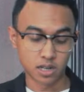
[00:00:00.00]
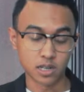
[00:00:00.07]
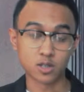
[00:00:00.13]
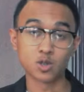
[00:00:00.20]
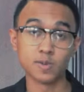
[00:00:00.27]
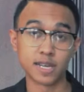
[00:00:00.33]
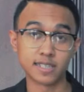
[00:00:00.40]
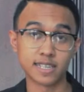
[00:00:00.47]

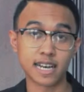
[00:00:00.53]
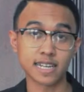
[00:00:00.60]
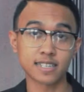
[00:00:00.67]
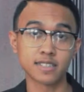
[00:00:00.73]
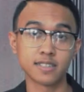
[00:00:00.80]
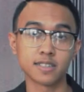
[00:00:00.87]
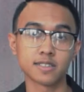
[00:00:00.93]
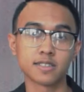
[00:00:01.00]
To be exact,
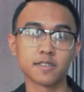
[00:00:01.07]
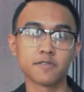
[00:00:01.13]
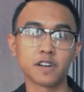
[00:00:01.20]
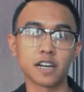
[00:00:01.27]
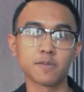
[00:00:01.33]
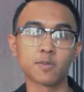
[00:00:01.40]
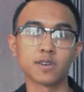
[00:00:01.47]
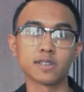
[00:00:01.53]

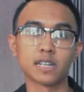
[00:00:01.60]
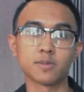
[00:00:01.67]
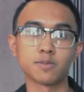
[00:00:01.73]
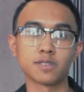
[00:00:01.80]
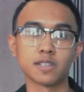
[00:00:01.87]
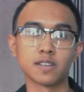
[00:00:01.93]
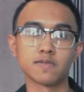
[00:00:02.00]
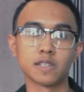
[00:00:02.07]

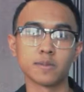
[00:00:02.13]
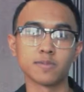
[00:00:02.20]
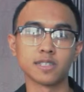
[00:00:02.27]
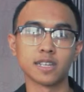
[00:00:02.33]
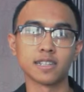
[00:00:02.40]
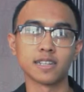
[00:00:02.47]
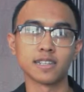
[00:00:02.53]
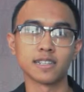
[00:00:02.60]
65.9% of them
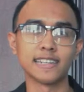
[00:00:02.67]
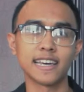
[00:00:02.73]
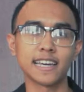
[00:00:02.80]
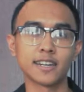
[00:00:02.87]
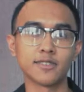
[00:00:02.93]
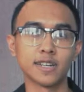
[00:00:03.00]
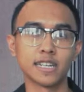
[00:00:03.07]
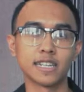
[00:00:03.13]
said that they
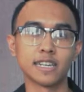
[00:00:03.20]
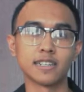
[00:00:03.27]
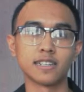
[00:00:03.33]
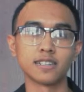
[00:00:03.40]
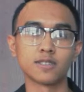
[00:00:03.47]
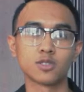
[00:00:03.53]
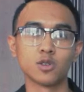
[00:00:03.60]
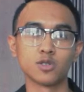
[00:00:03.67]
agreed that
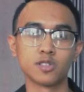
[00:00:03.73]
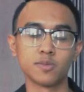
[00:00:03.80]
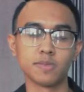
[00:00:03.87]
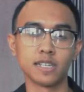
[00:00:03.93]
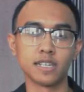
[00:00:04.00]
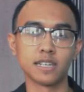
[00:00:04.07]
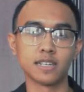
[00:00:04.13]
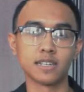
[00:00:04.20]
social
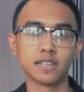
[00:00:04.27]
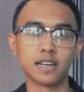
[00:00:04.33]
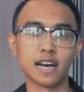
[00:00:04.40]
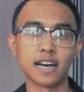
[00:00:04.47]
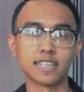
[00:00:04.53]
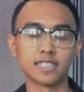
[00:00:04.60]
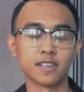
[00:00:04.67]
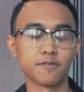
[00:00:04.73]
media
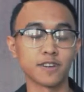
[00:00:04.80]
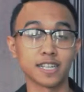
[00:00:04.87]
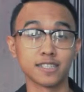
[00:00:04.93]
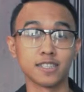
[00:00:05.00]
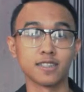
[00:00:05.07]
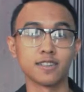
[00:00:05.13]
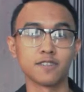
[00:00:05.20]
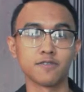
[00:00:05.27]
has
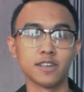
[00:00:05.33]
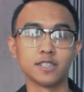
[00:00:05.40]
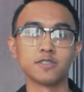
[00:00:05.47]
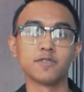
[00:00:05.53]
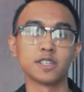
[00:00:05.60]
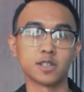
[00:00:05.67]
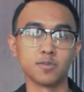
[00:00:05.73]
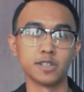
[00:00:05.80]
affected
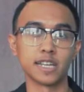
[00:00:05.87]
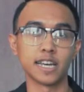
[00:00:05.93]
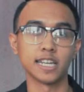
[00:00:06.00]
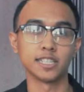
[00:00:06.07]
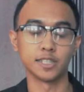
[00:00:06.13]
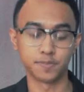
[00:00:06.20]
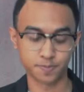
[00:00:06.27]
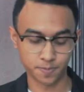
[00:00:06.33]
face-to-face
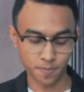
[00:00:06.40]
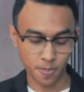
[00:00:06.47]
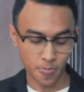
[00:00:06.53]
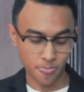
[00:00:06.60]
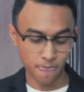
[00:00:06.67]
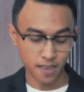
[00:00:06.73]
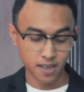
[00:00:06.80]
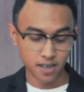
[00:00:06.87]
communication.
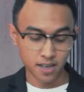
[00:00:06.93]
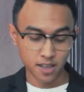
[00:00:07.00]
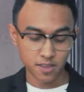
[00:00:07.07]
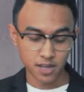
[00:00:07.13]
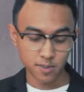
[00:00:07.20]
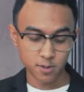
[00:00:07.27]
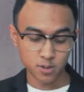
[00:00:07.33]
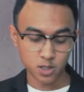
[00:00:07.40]

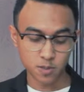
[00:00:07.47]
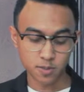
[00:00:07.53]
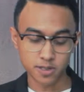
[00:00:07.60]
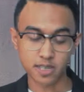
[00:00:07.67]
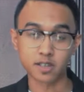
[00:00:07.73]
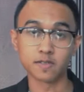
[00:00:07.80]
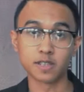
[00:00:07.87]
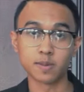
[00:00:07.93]

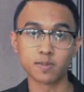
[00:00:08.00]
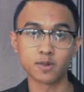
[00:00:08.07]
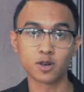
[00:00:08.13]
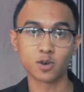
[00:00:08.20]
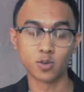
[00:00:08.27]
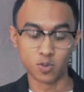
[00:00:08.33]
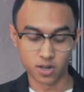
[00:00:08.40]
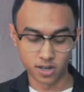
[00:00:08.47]
3.2% of them
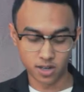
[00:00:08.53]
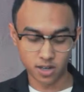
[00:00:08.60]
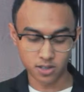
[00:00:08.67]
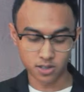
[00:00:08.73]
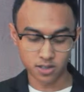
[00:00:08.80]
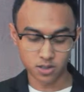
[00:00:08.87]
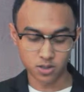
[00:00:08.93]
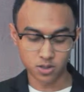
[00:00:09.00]
were
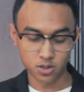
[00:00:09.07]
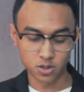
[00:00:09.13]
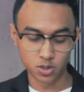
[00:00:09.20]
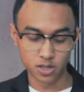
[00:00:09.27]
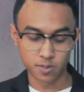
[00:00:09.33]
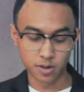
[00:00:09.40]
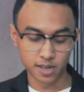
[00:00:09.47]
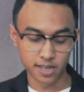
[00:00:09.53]
not
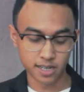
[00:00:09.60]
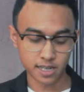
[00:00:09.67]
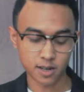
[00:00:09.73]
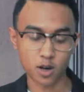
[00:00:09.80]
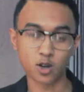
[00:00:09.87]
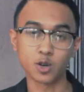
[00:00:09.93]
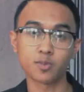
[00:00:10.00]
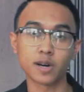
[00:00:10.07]
sure about it,
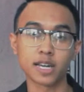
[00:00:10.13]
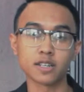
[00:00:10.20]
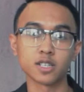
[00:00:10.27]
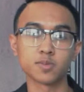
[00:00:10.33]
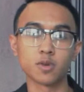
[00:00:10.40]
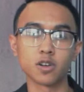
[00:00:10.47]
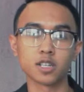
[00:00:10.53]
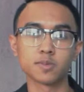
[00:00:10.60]
occupying the
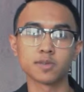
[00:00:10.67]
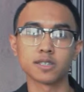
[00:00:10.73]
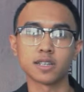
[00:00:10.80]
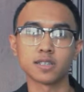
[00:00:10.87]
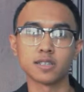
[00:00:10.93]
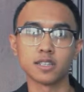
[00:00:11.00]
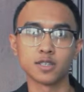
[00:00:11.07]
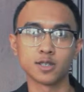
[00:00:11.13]
smallest
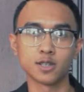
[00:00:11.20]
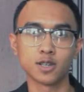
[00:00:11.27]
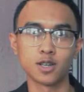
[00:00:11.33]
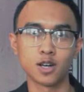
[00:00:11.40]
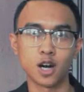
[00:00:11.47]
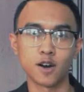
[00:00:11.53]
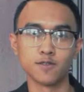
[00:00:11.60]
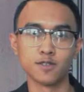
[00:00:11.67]
percentage
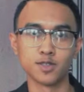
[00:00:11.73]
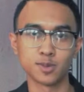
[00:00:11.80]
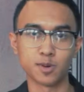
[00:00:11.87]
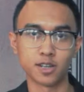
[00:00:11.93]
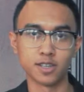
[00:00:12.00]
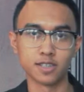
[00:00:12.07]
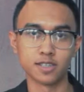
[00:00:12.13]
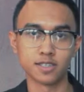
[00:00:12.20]
of the
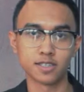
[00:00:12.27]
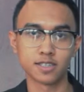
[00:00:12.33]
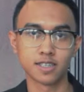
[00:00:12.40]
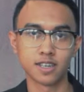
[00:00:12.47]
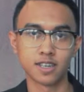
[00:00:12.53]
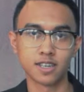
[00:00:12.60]
respondents.